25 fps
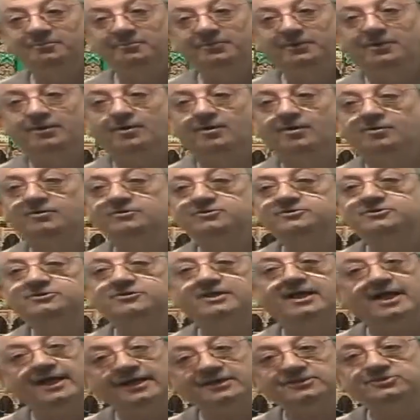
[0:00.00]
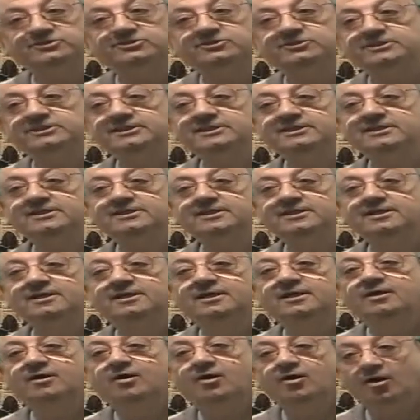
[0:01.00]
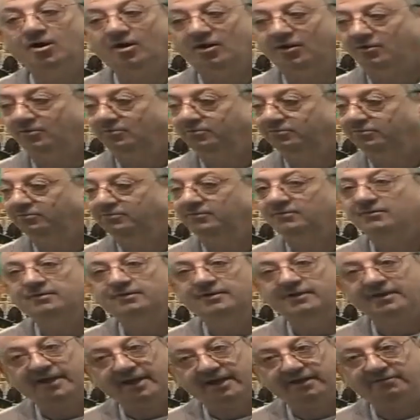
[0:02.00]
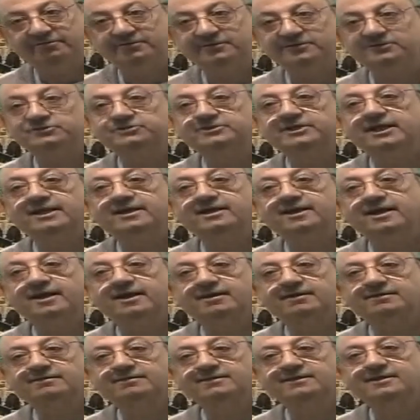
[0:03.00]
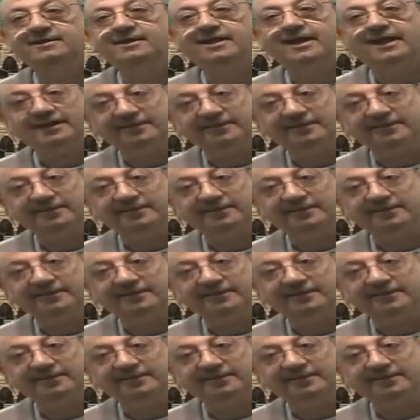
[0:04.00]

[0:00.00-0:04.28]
belongs the unseen of heavens and earth.